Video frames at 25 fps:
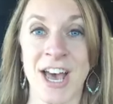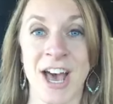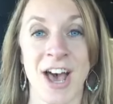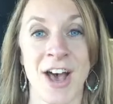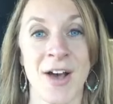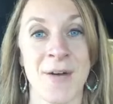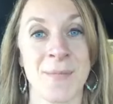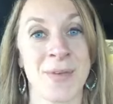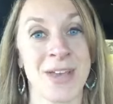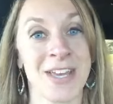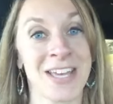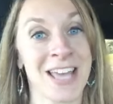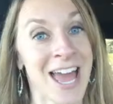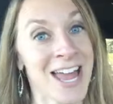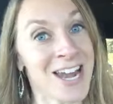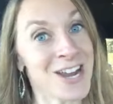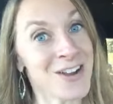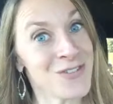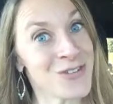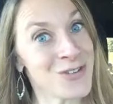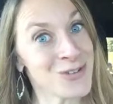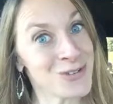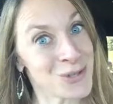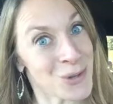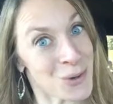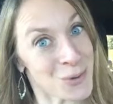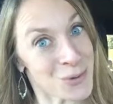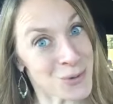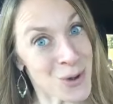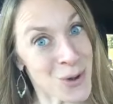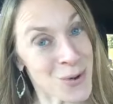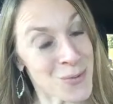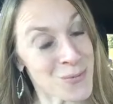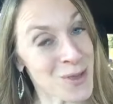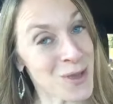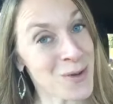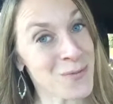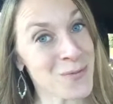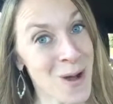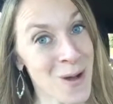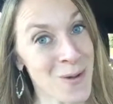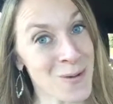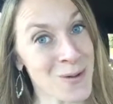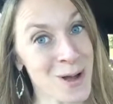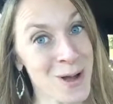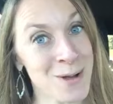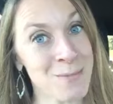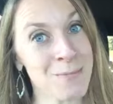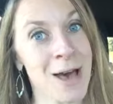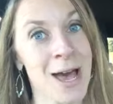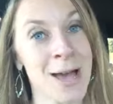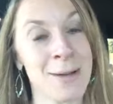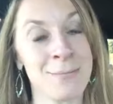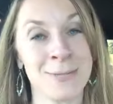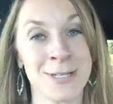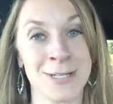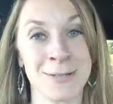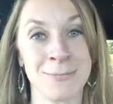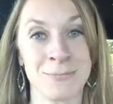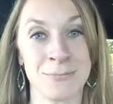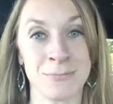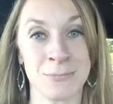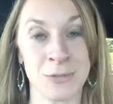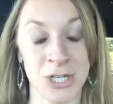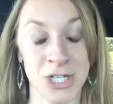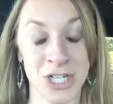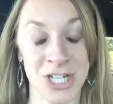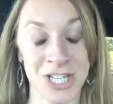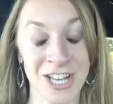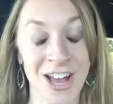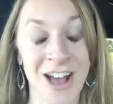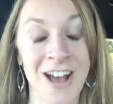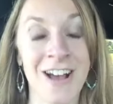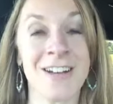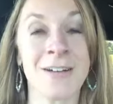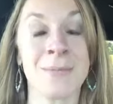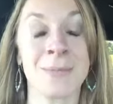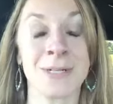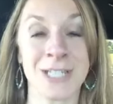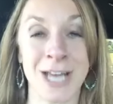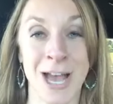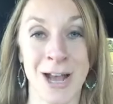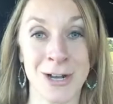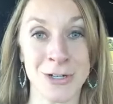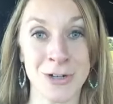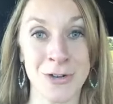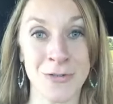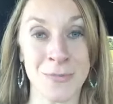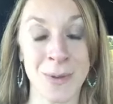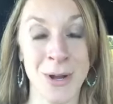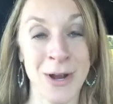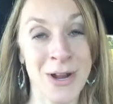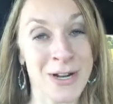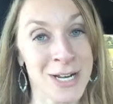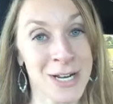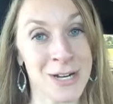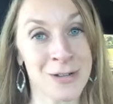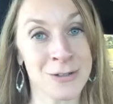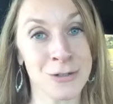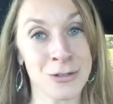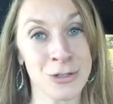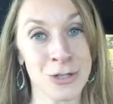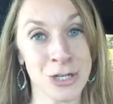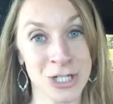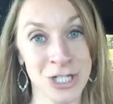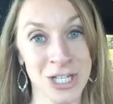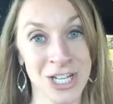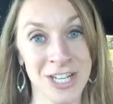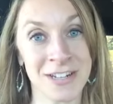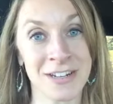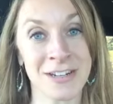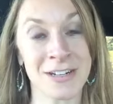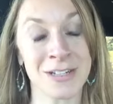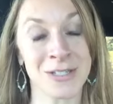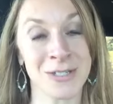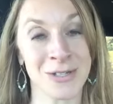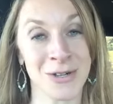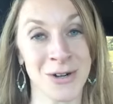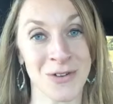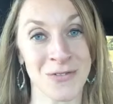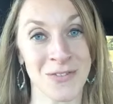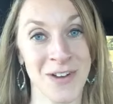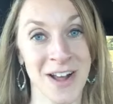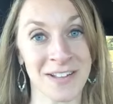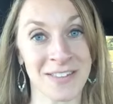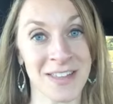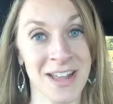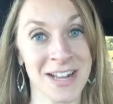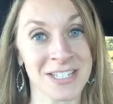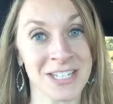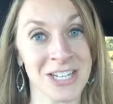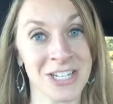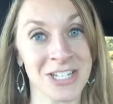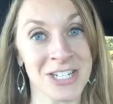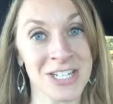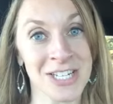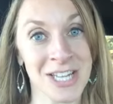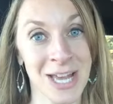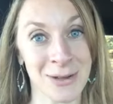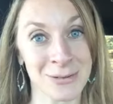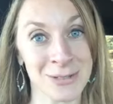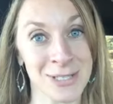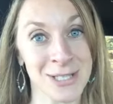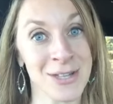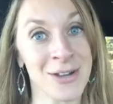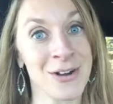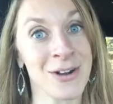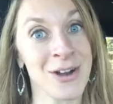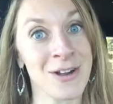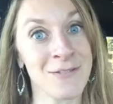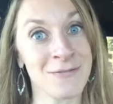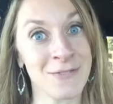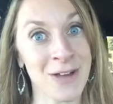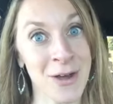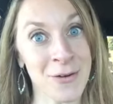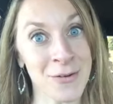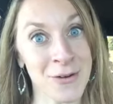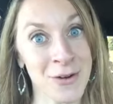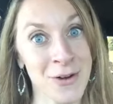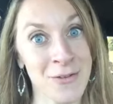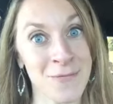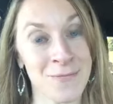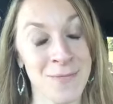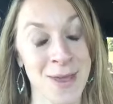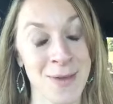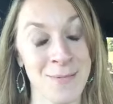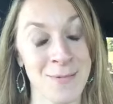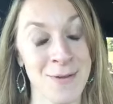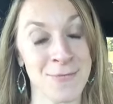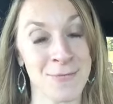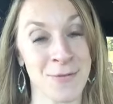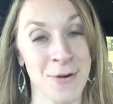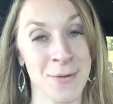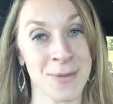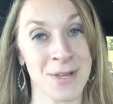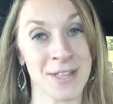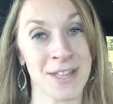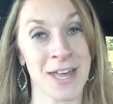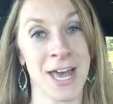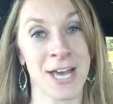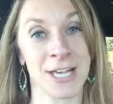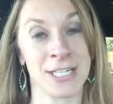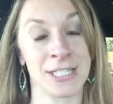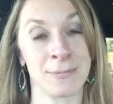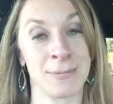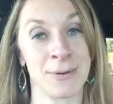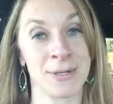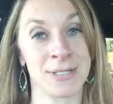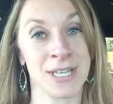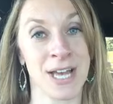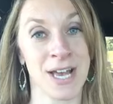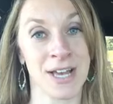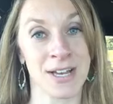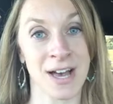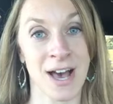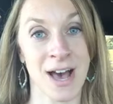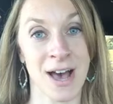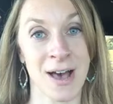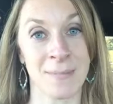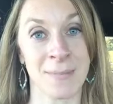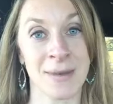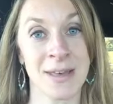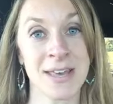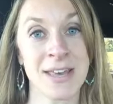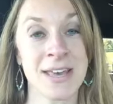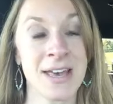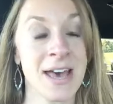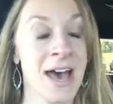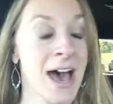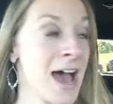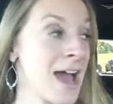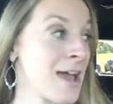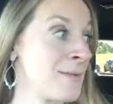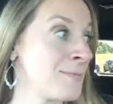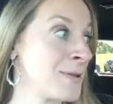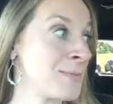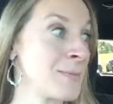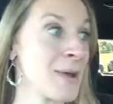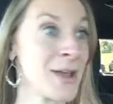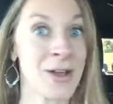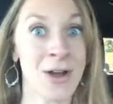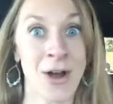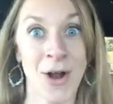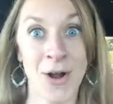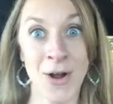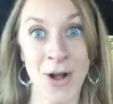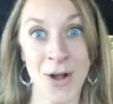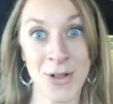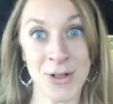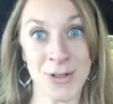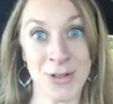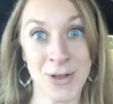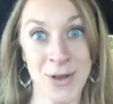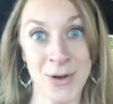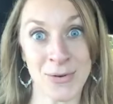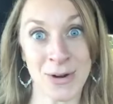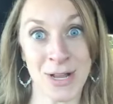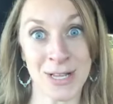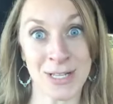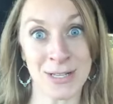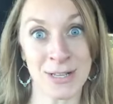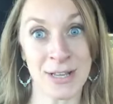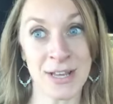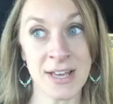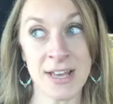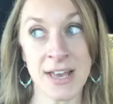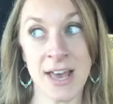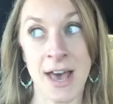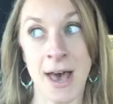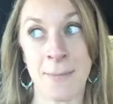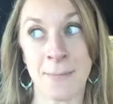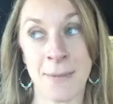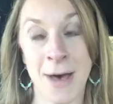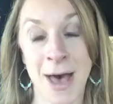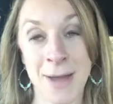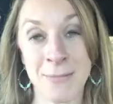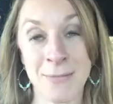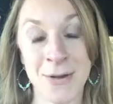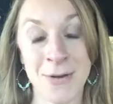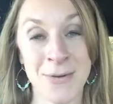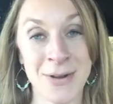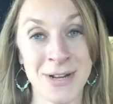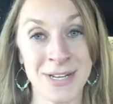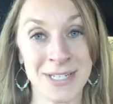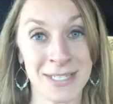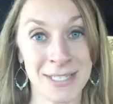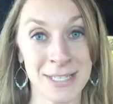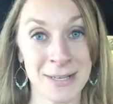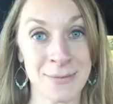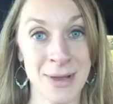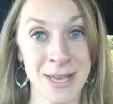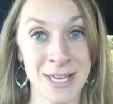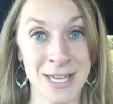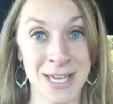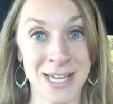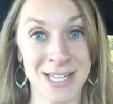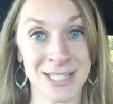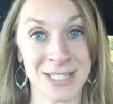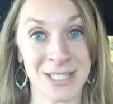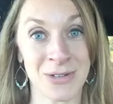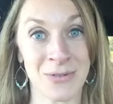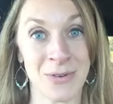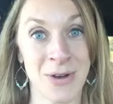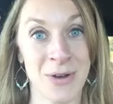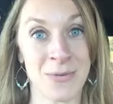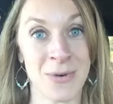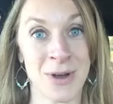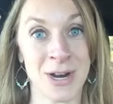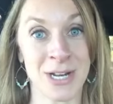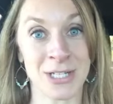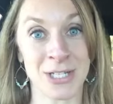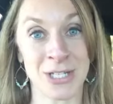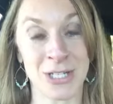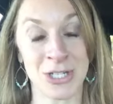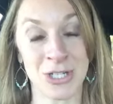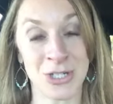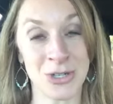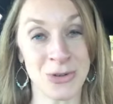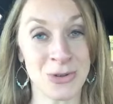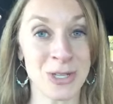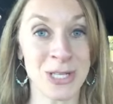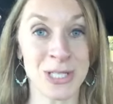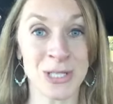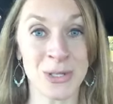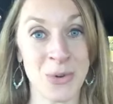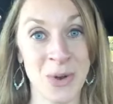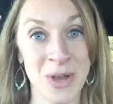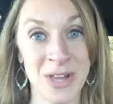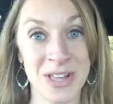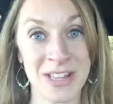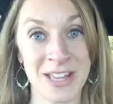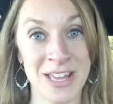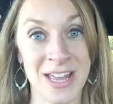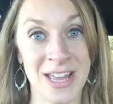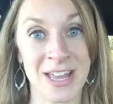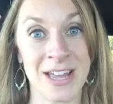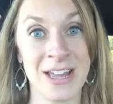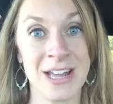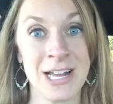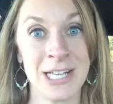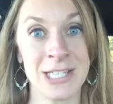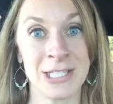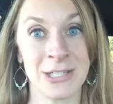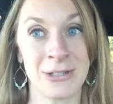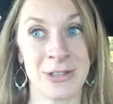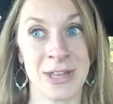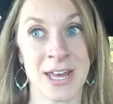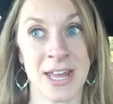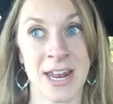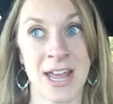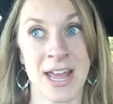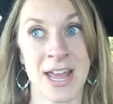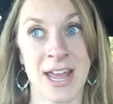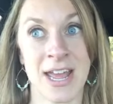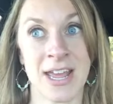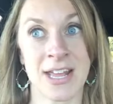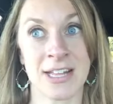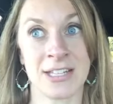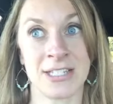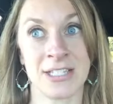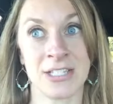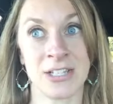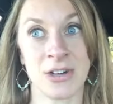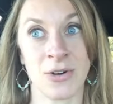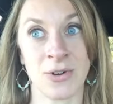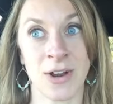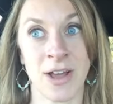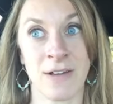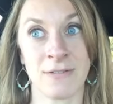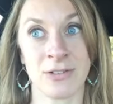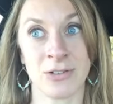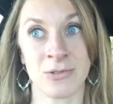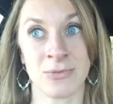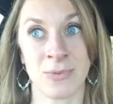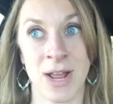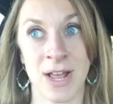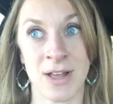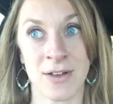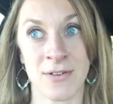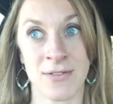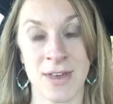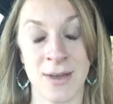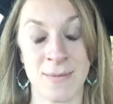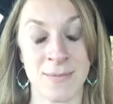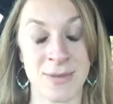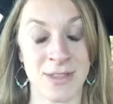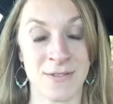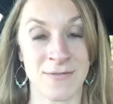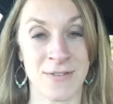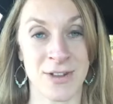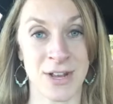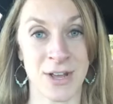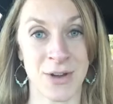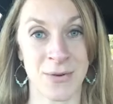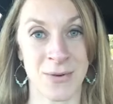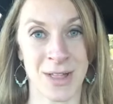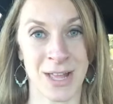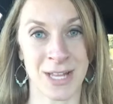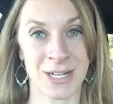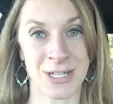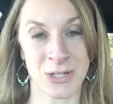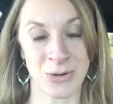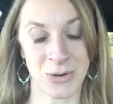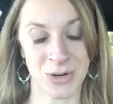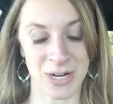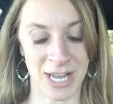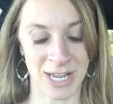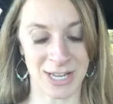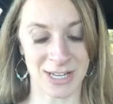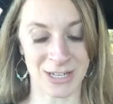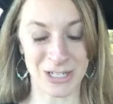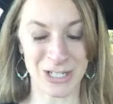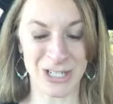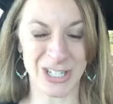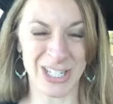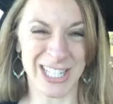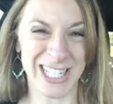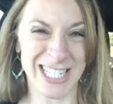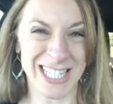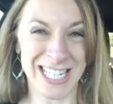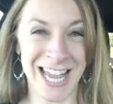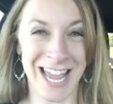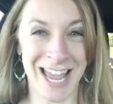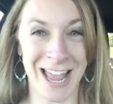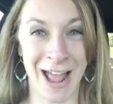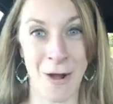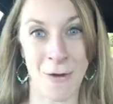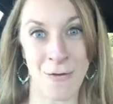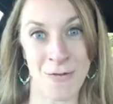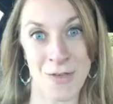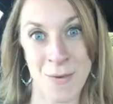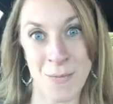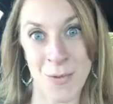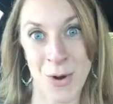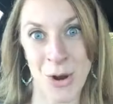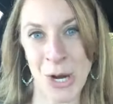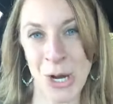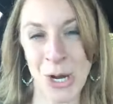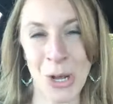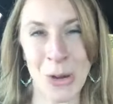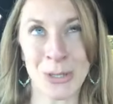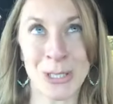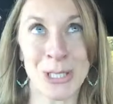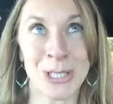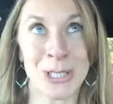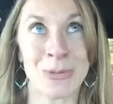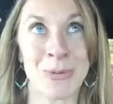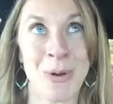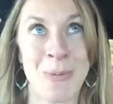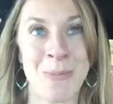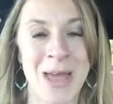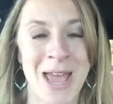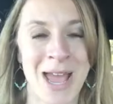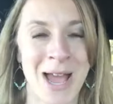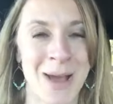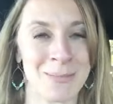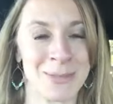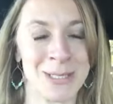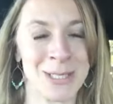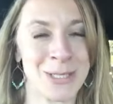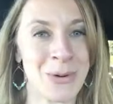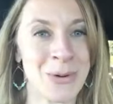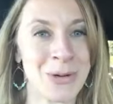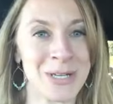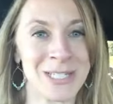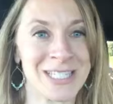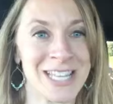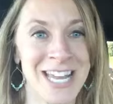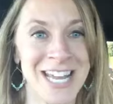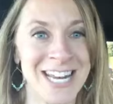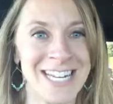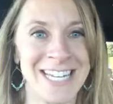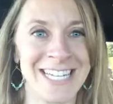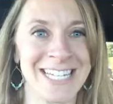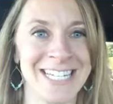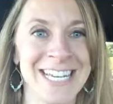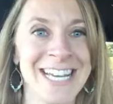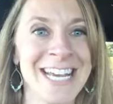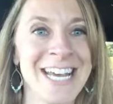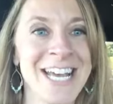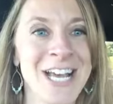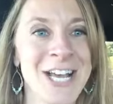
Um, again, if you don't know me, welcome. I'm Bridget Young. I'm a doctor of perinatal nutrition and a certified lactation counselor and founder of babyformulaexpert.com. I'm in my car all alone. I am on my way to see my kids, so I wanted to do this quickly so that I don't have to wrangle them in the video while I do it and I can just hang out with them. We're going to go swimming. I'm so excited.